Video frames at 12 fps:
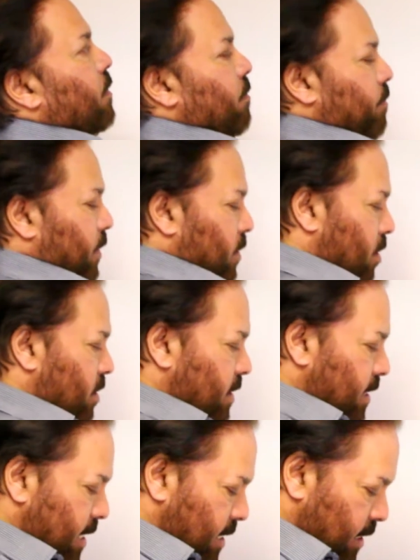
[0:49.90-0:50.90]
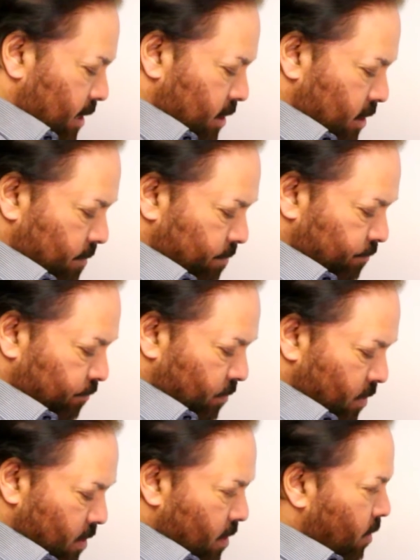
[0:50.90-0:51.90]
Because in English,
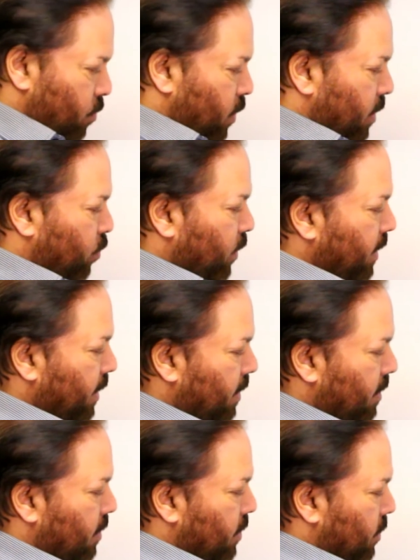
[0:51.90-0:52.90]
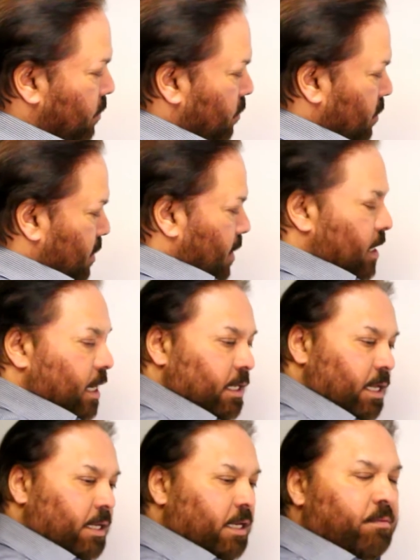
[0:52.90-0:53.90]
when we use,
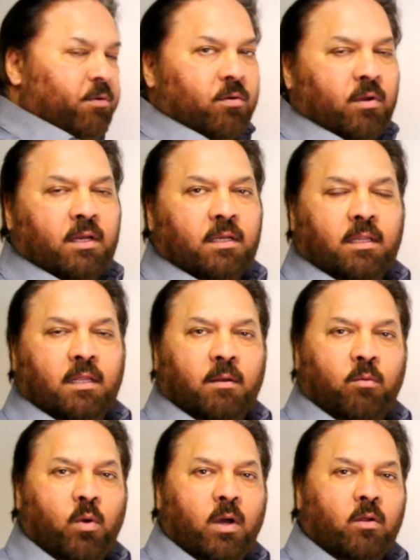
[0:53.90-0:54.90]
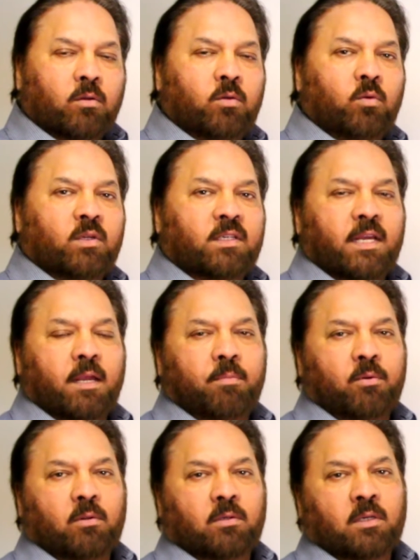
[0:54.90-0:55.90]
I'll give you one or two
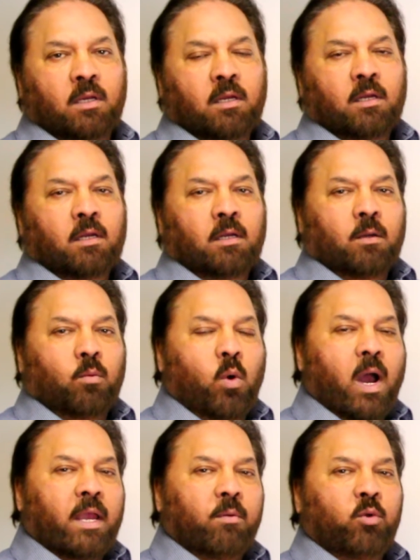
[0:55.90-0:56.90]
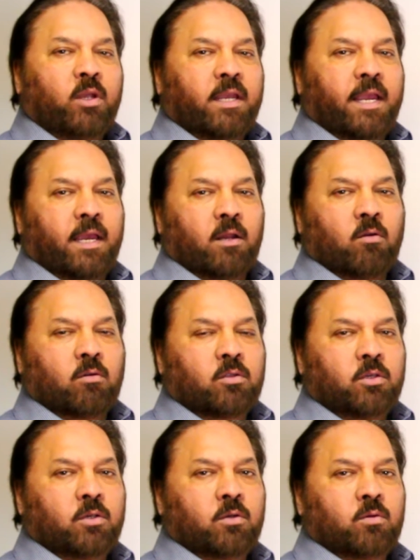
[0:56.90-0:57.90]
examples why we cannot
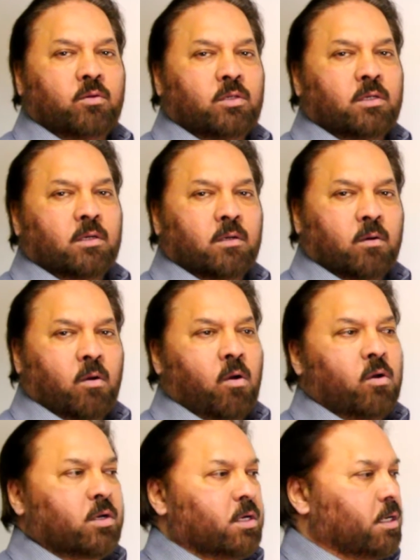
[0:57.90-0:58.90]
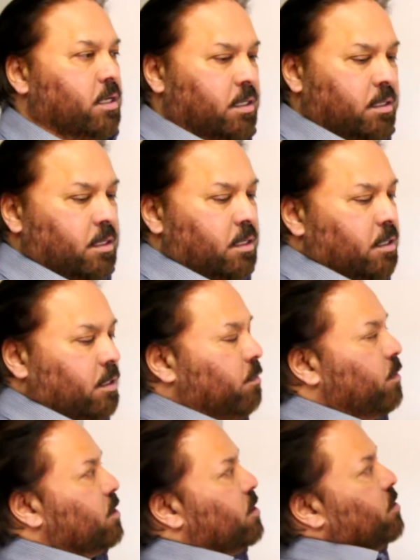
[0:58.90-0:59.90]
use AUNKAR, which